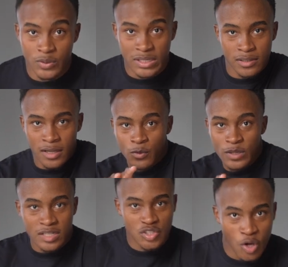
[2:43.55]
We can
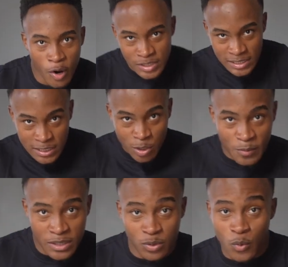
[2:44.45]
dance a little
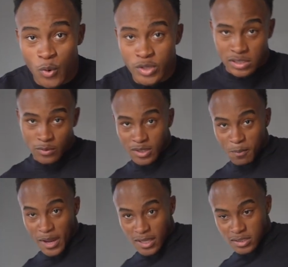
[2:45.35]
bit at the water with the
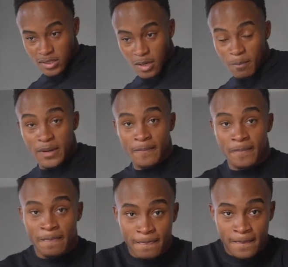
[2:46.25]
pants, yeah, but
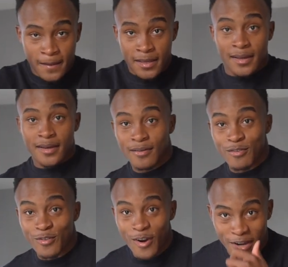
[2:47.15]

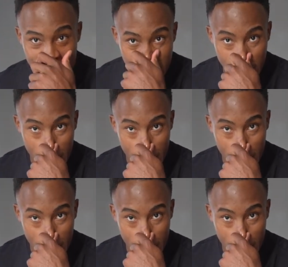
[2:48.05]
right.